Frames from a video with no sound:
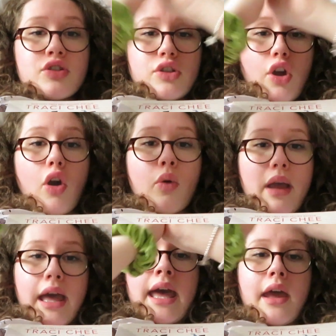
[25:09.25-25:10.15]
Just go
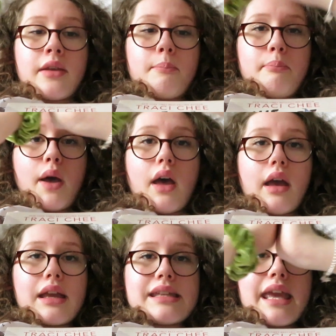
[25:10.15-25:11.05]
and
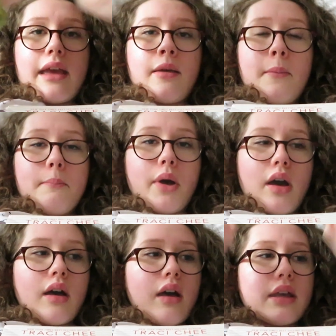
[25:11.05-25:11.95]
buy it.
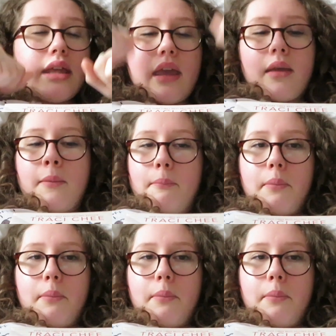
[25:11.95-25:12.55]
Buy it.